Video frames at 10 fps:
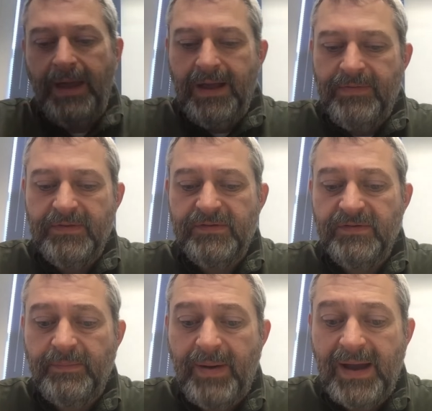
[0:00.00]
And this
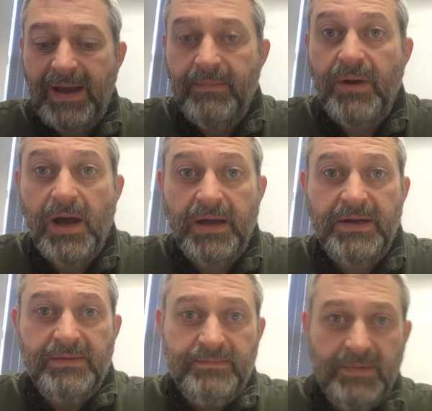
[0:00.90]
is a pack I'm not
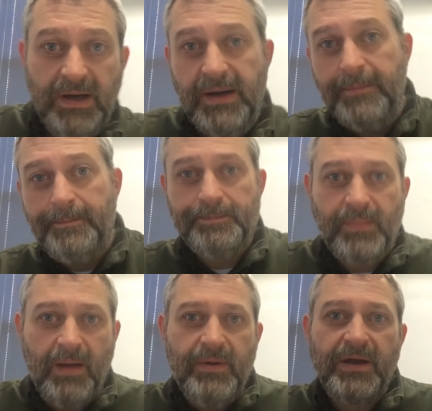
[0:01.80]
gonna
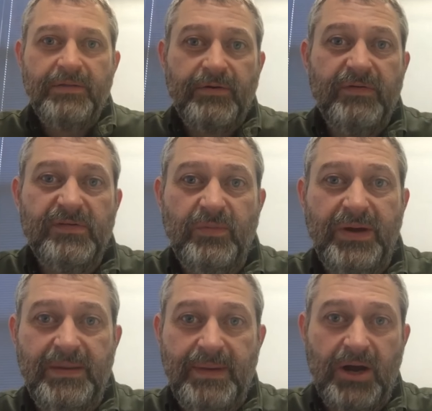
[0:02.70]
throw this
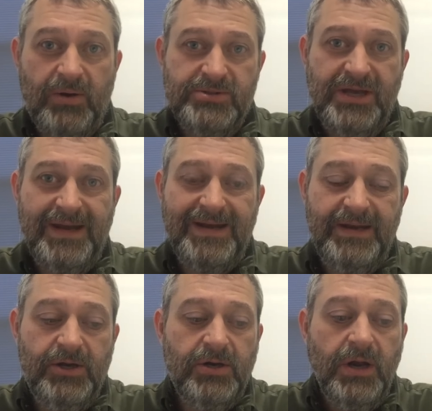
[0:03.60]
away in my garbage can in
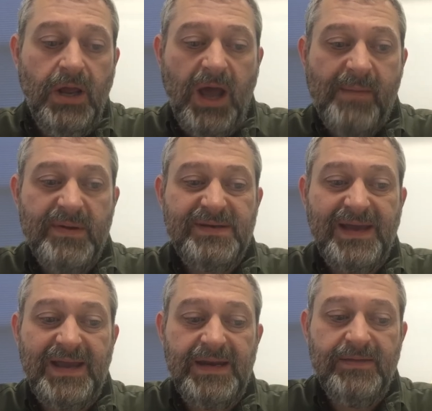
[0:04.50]
here. I'm going to
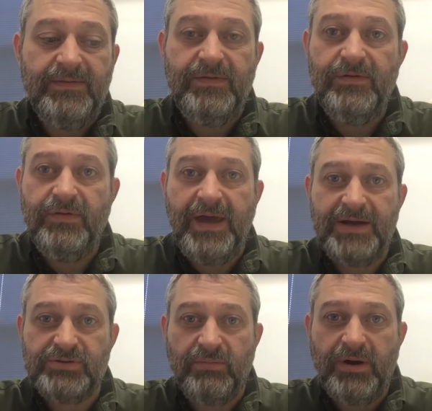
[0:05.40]
take it into the
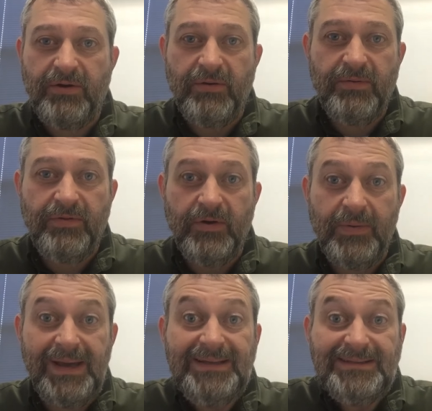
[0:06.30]
actual break room and throw it
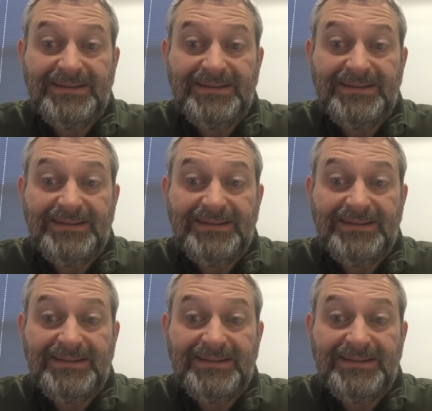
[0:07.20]
away,